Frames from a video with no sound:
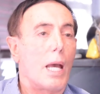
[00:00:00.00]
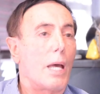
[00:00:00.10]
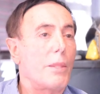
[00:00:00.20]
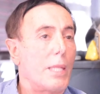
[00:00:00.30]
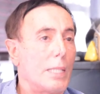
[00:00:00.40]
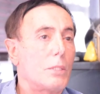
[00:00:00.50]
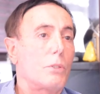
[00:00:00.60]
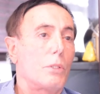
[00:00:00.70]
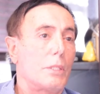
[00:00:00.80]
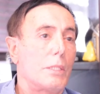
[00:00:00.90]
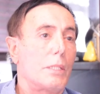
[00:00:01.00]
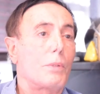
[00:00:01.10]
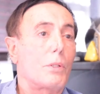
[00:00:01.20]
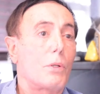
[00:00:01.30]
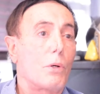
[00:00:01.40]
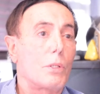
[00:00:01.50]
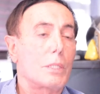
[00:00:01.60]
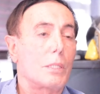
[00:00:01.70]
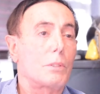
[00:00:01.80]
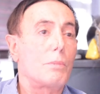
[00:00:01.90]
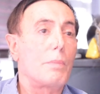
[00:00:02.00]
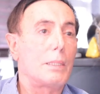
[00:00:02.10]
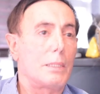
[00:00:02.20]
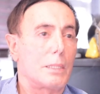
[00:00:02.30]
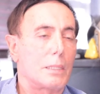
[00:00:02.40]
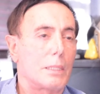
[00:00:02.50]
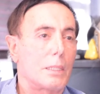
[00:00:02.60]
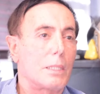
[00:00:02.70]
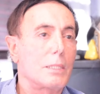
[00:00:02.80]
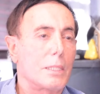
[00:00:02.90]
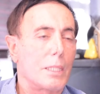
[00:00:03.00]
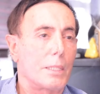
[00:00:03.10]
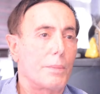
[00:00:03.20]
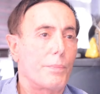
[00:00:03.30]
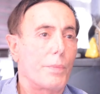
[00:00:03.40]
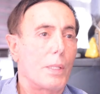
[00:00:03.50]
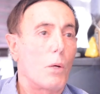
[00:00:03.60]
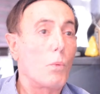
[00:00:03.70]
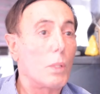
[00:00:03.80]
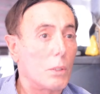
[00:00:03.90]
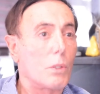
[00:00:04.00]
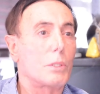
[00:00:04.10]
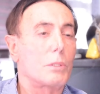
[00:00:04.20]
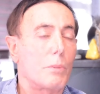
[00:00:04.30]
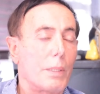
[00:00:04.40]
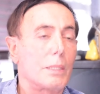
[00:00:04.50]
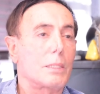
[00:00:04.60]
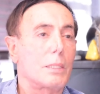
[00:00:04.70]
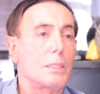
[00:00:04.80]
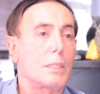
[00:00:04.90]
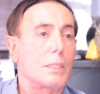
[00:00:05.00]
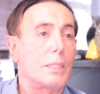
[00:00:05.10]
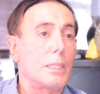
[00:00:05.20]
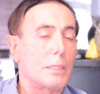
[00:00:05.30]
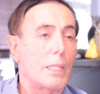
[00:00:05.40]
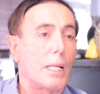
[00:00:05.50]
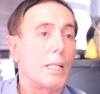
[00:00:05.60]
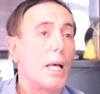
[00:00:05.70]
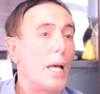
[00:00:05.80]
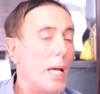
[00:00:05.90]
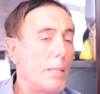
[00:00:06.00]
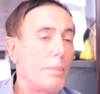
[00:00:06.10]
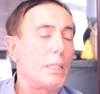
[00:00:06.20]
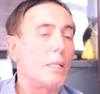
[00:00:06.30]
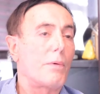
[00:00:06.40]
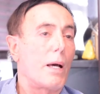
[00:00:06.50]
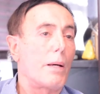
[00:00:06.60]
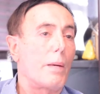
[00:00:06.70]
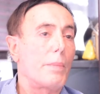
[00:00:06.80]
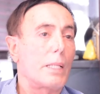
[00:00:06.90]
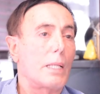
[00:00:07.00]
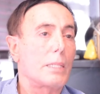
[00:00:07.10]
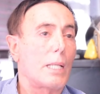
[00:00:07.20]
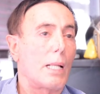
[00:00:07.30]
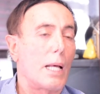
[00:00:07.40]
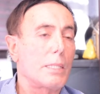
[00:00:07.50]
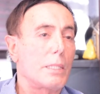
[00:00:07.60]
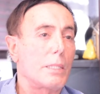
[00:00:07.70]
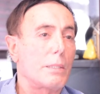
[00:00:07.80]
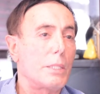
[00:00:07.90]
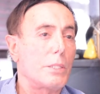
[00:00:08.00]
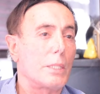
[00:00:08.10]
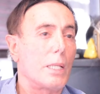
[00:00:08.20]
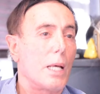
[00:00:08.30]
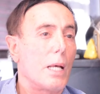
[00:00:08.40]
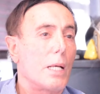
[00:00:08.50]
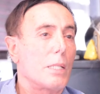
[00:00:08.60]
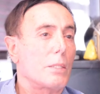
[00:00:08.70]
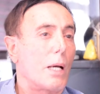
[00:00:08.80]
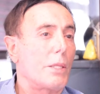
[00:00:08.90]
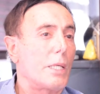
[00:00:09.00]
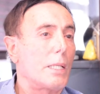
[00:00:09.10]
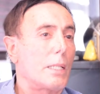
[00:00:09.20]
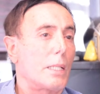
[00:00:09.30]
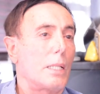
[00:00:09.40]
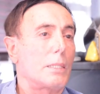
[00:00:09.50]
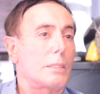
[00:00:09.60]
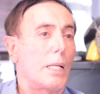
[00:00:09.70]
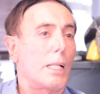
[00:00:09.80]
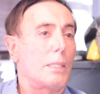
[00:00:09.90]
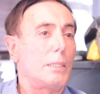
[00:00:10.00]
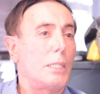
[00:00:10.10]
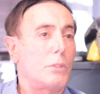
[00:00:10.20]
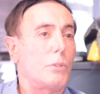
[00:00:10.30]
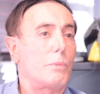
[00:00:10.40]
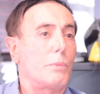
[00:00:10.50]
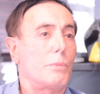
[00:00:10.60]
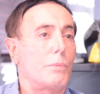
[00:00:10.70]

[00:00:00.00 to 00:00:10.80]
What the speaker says: and that could cause tremendous concern, would cause tremendous concern in Israel and many of America's allies in the region. So I think Israel need to